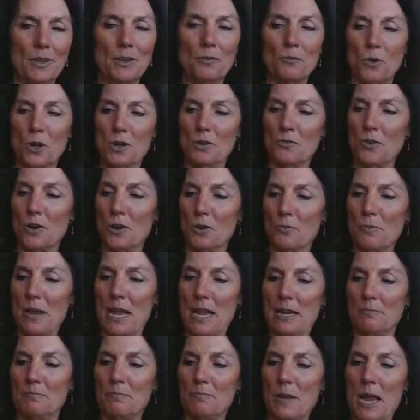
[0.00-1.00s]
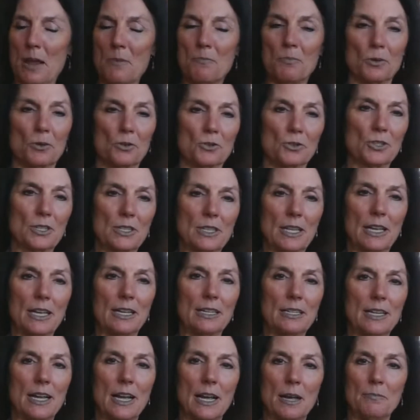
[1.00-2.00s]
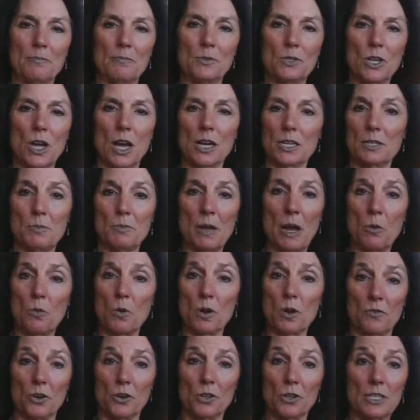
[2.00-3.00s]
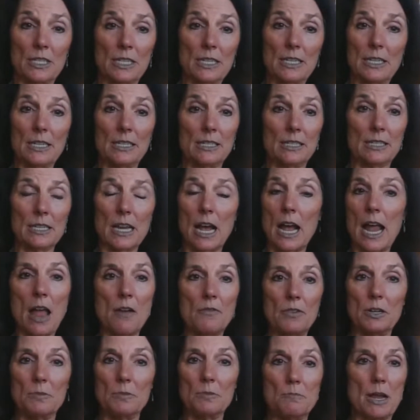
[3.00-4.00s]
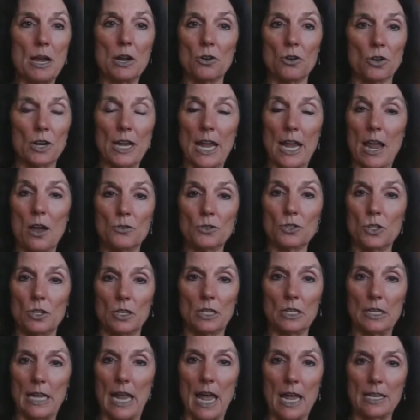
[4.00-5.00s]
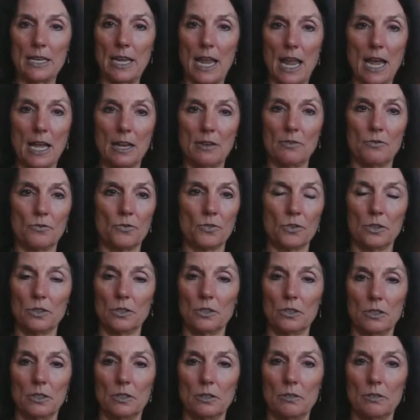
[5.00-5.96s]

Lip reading: one of our main papers that talked about one of our cities not having a mayor or council and hadn't had it for,